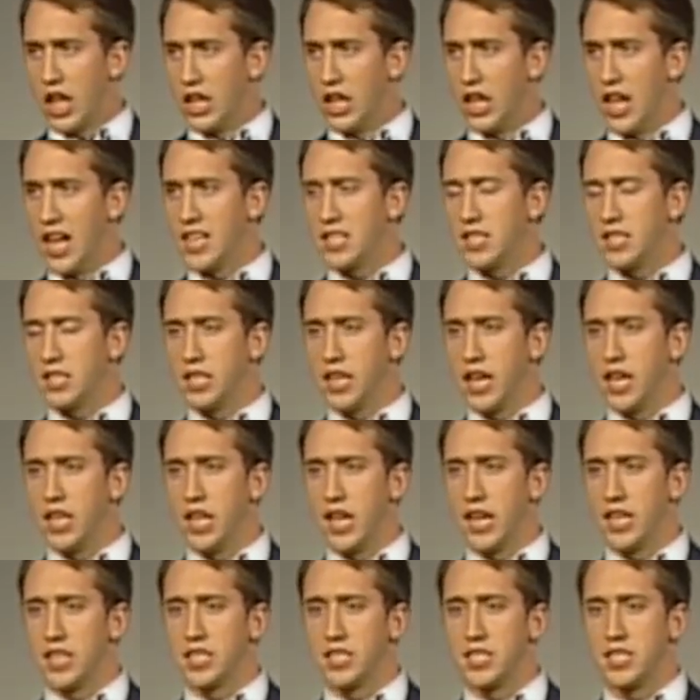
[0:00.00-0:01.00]
Lastly, I'd
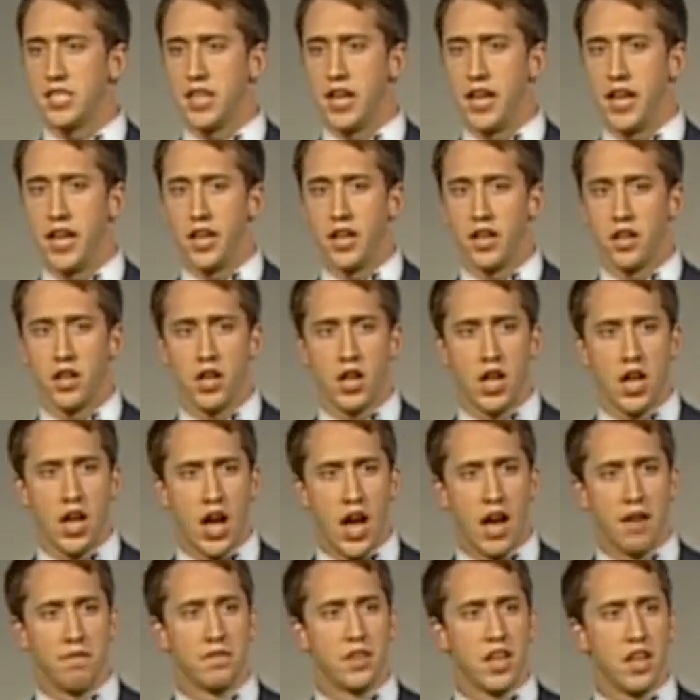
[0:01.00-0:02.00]
like to say,
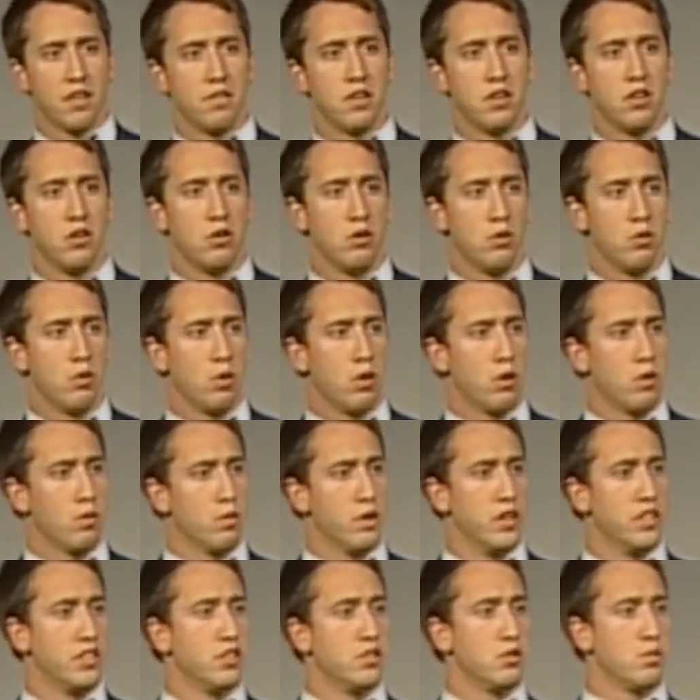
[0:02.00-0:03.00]
I've given you
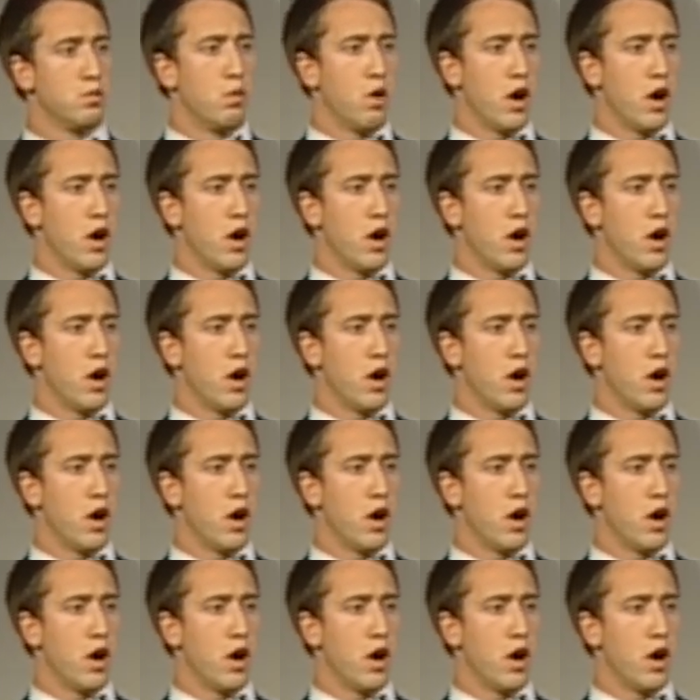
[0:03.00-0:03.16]
reasons